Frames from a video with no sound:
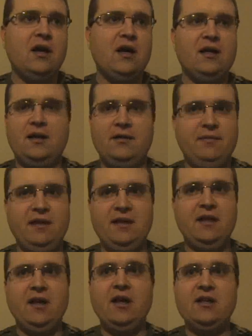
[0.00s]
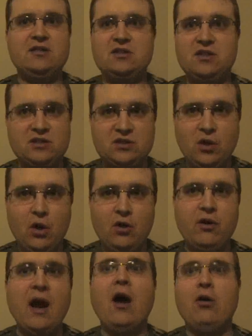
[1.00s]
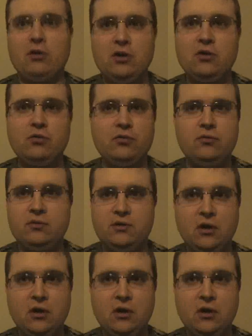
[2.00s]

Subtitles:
I mean, it's just all around who